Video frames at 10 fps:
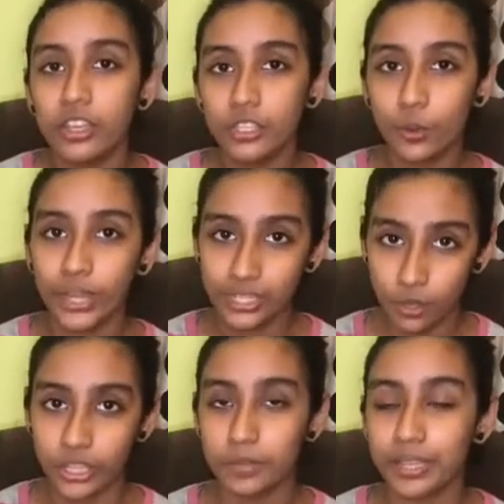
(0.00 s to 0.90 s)
So it is
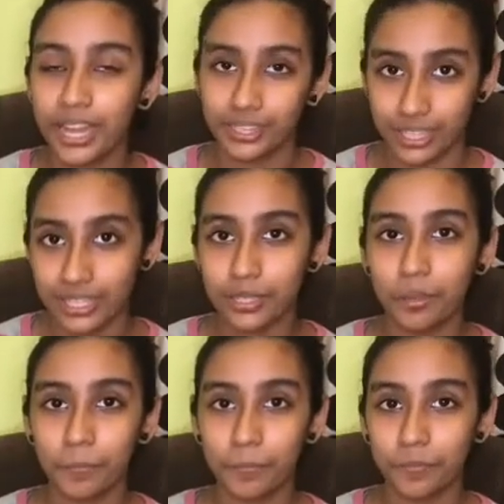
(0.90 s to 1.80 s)
going to be like this.
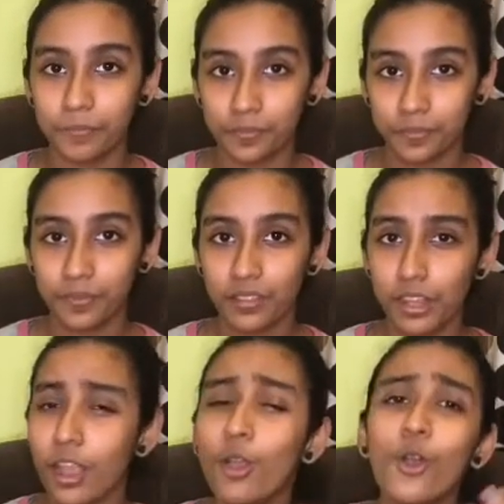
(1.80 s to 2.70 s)

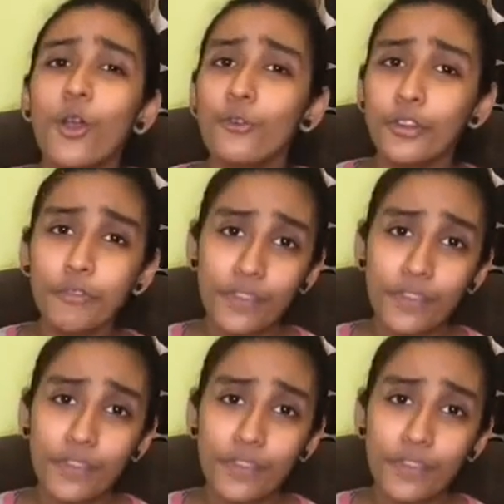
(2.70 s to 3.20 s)
From